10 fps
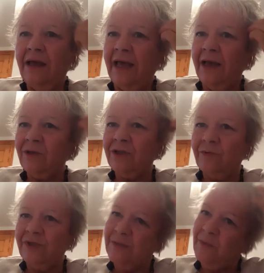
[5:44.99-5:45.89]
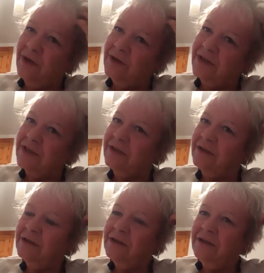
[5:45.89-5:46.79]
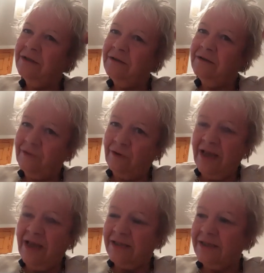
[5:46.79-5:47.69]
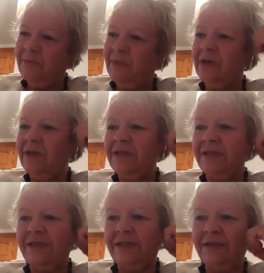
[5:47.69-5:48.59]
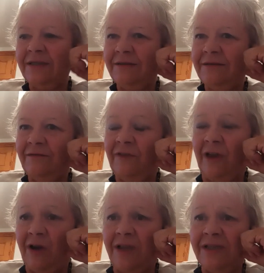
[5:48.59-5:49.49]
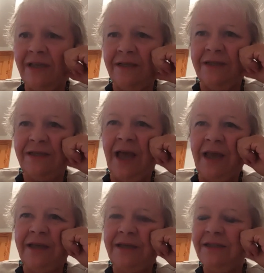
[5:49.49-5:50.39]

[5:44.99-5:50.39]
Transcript: how to respond to Faraz, because Faraz had died,